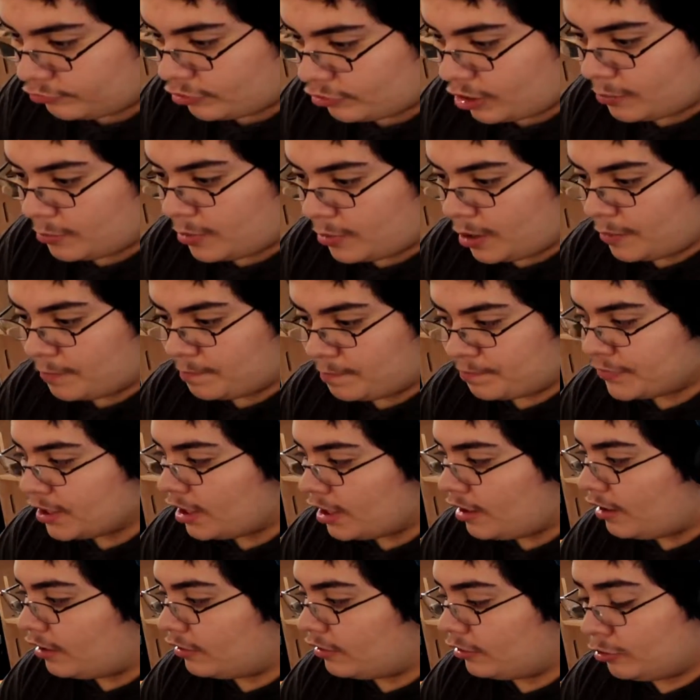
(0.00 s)
from
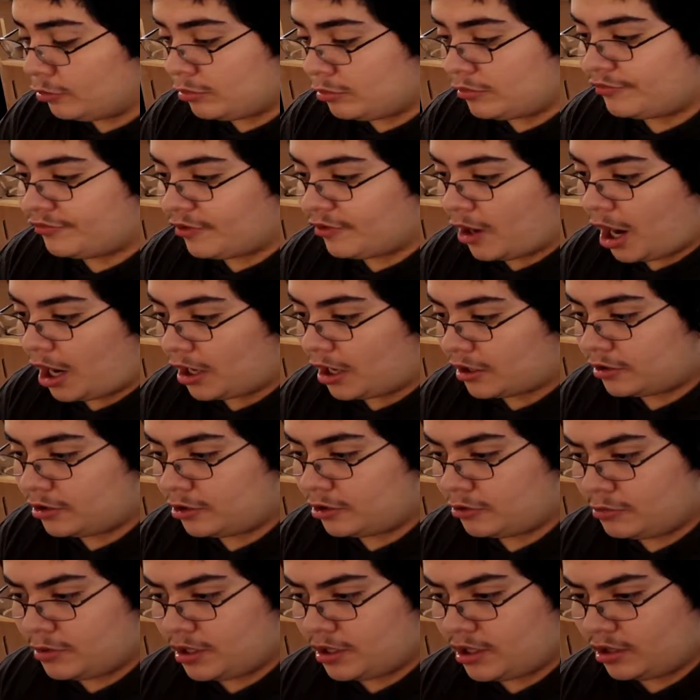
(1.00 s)
Luke Fox,
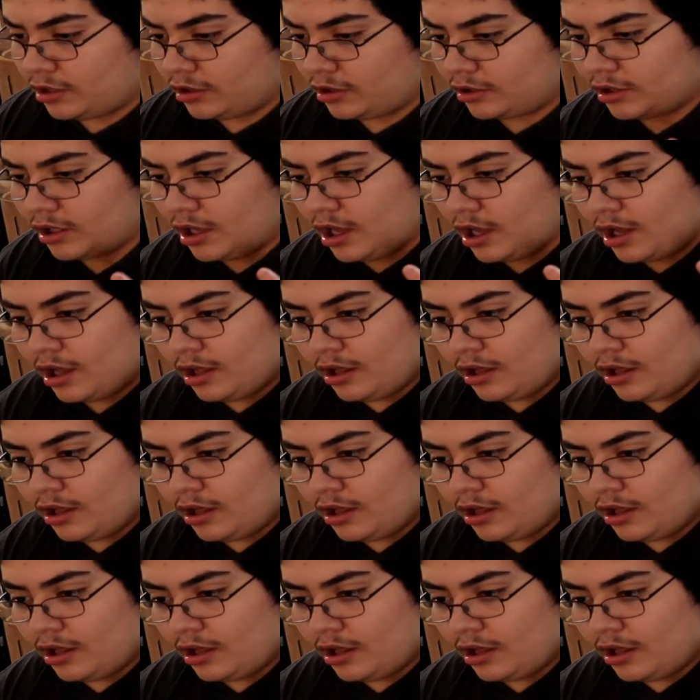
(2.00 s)
who is